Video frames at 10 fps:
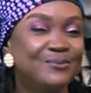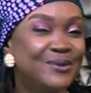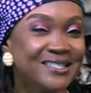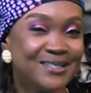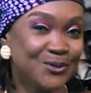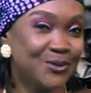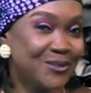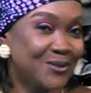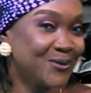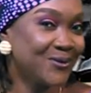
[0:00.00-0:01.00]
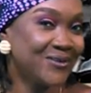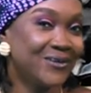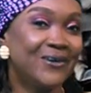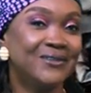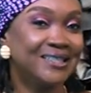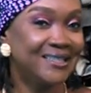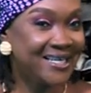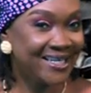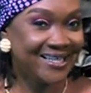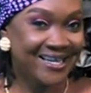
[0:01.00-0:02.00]
please do so on the
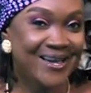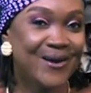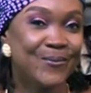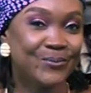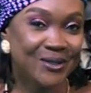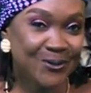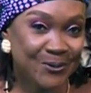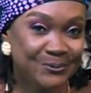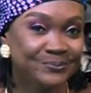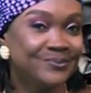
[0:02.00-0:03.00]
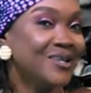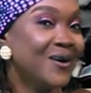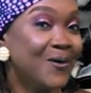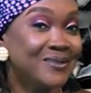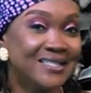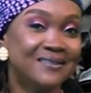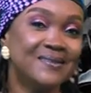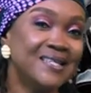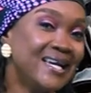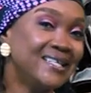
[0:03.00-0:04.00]
link below. Until
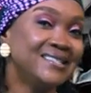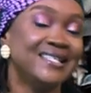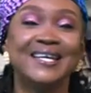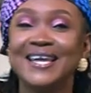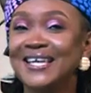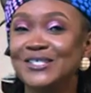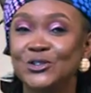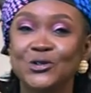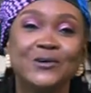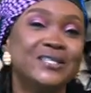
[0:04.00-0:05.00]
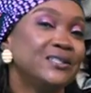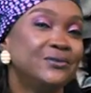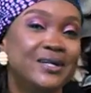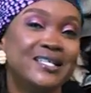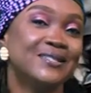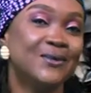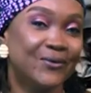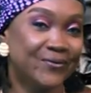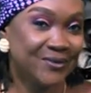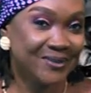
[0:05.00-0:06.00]
then, enjoy the rest
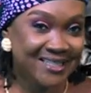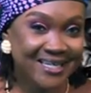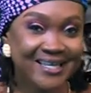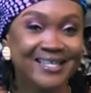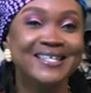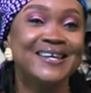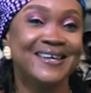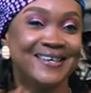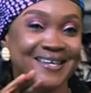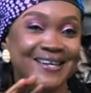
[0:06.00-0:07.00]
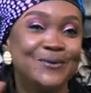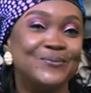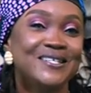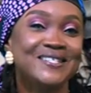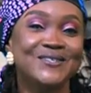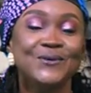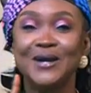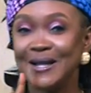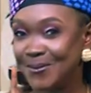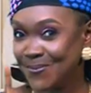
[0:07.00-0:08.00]
of your day. God bless you
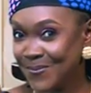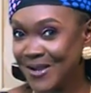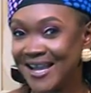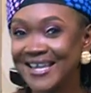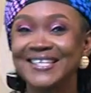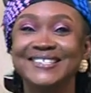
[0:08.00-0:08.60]
and bye.